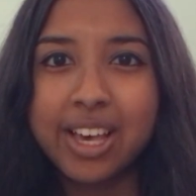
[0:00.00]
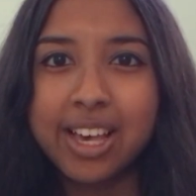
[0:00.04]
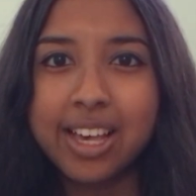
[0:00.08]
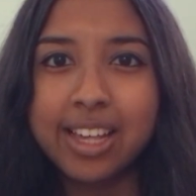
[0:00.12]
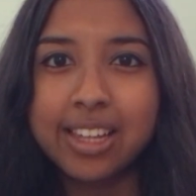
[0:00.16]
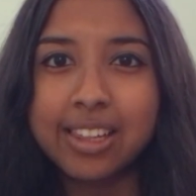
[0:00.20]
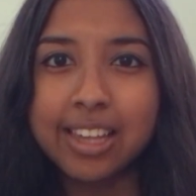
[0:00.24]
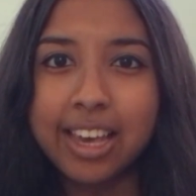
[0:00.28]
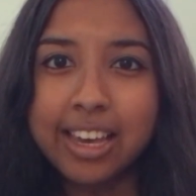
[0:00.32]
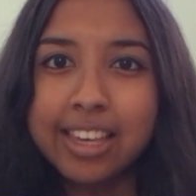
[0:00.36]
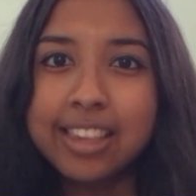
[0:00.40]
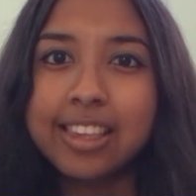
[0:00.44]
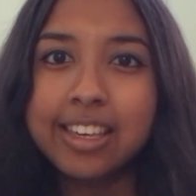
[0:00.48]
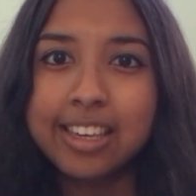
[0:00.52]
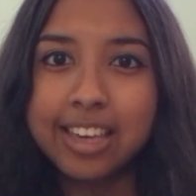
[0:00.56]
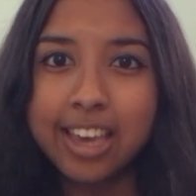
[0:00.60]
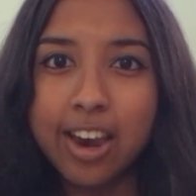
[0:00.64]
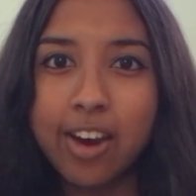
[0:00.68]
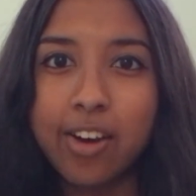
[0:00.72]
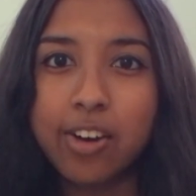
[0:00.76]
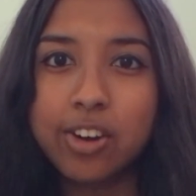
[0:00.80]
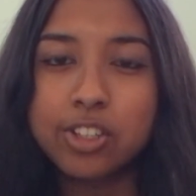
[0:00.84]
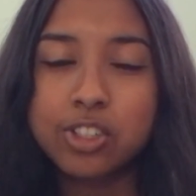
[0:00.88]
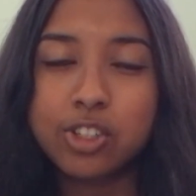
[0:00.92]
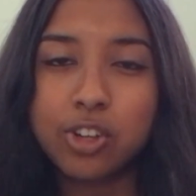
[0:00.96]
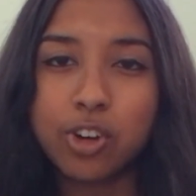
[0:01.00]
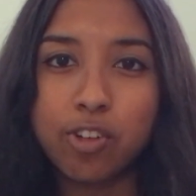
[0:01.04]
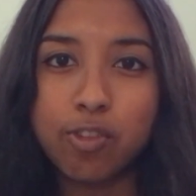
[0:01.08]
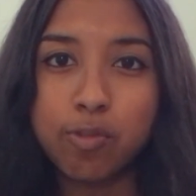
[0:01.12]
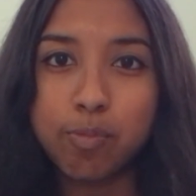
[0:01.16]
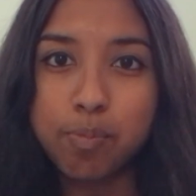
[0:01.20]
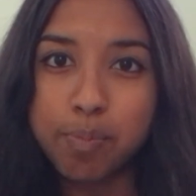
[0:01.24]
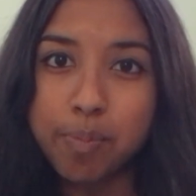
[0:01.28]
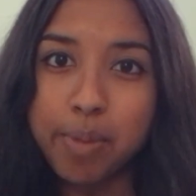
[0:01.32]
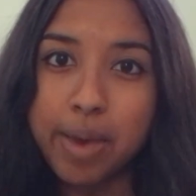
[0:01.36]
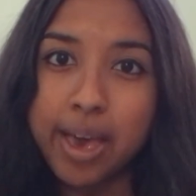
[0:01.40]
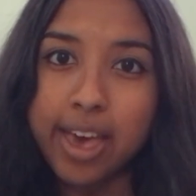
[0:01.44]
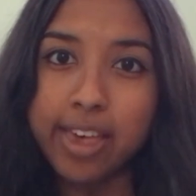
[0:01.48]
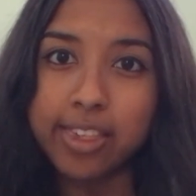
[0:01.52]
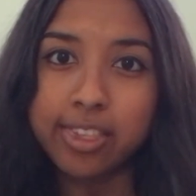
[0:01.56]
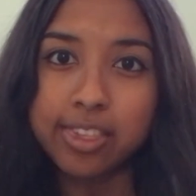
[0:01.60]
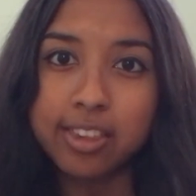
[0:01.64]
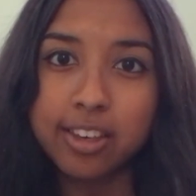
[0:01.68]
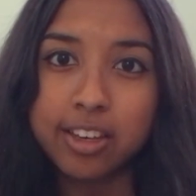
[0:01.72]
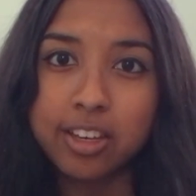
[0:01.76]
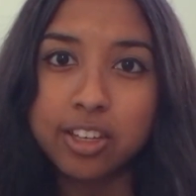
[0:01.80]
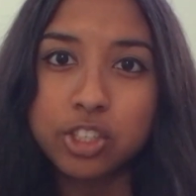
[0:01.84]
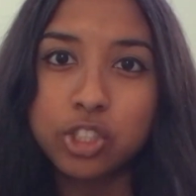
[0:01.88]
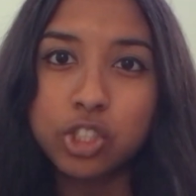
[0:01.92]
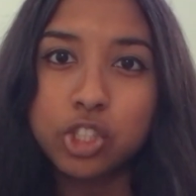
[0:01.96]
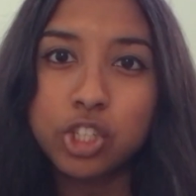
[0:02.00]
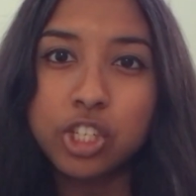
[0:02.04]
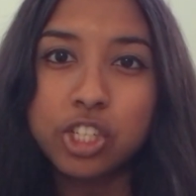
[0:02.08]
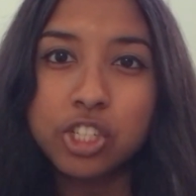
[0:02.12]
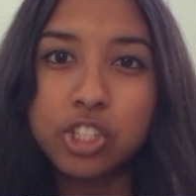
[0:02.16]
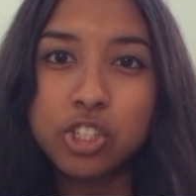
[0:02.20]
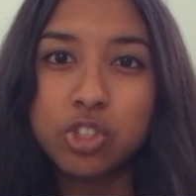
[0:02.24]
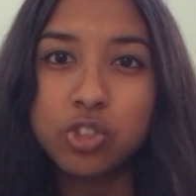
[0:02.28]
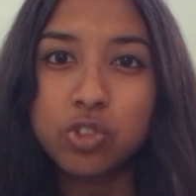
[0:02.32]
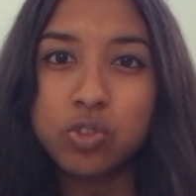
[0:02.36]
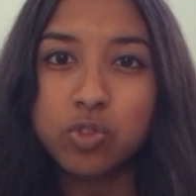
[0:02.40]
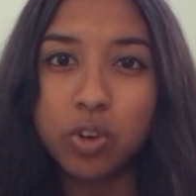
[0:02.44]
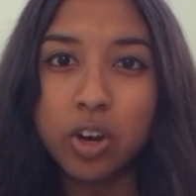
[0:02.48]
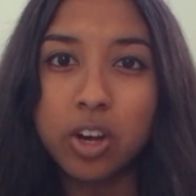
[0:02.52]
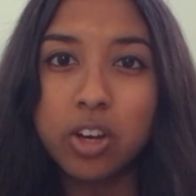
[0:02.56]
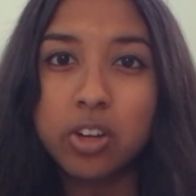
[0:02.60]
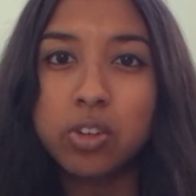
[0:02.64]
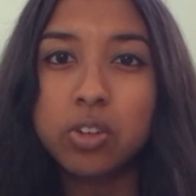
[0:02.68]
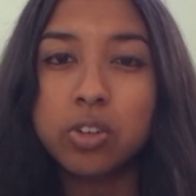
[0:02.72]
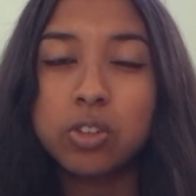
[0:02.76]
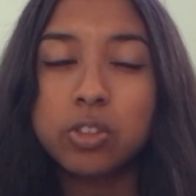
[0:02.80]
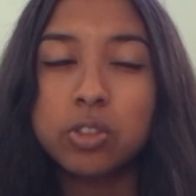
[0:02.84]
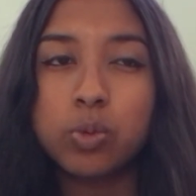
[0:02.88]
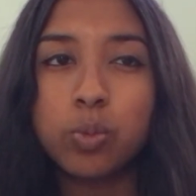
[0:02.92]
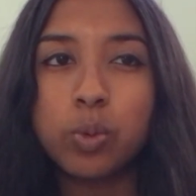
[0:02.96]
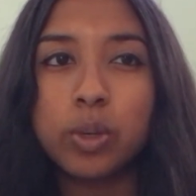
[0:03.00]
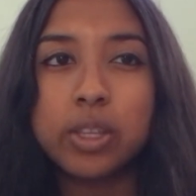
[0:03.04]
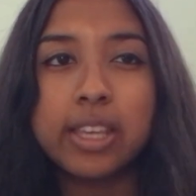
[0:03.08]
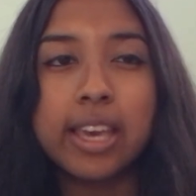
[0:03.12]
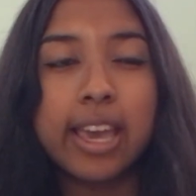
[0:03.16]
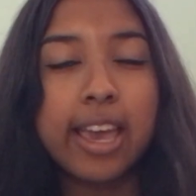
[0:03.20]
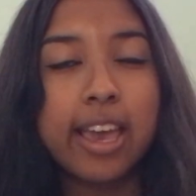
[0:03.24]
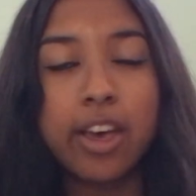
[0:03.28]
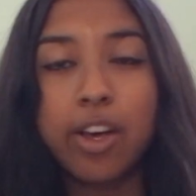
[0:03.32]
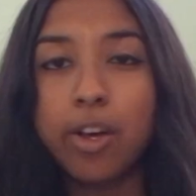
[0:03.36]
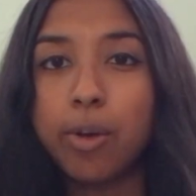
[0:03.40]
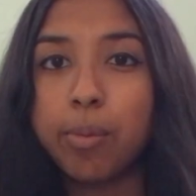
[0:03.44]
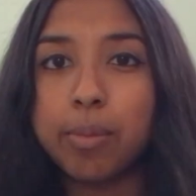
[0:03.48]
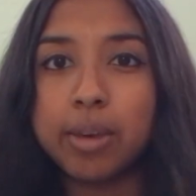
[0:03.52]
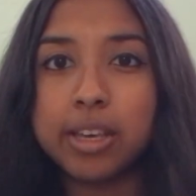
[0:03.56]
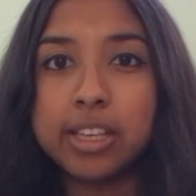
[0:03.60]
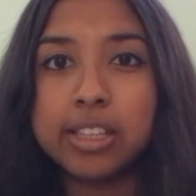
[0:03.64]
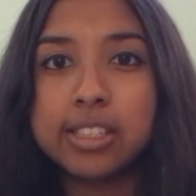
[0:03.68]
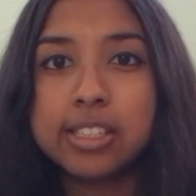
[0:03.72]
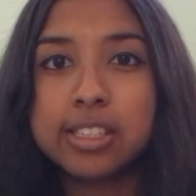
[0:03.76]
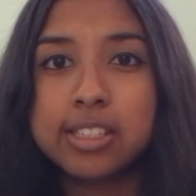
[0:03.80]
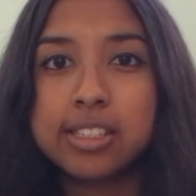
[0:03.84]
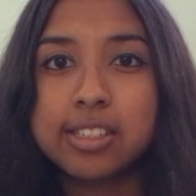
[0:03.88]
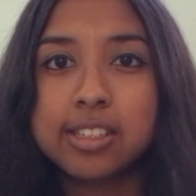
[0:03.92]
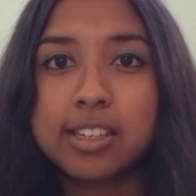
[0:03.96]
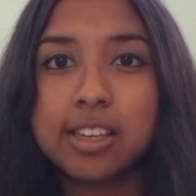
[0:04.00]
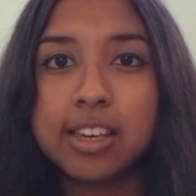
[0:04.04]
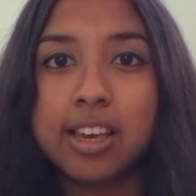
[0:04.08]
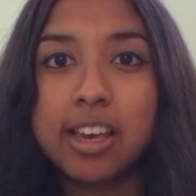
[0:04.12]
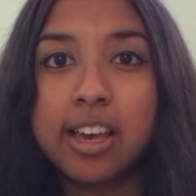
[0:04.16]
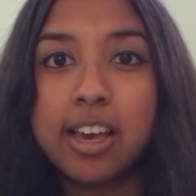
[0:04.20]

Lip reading: Like the character of Beth, she struggled with ailments.